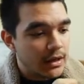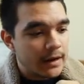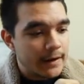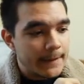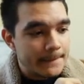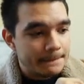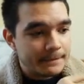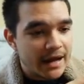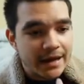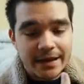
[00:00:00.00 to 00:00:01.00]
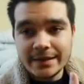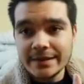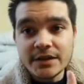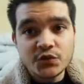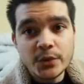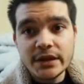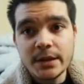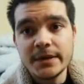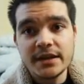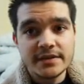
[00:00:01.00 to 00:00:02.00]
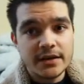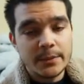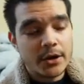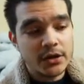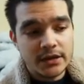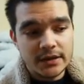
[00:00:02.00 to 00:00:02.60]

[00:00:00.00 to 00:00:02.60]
And that's really because, think about it,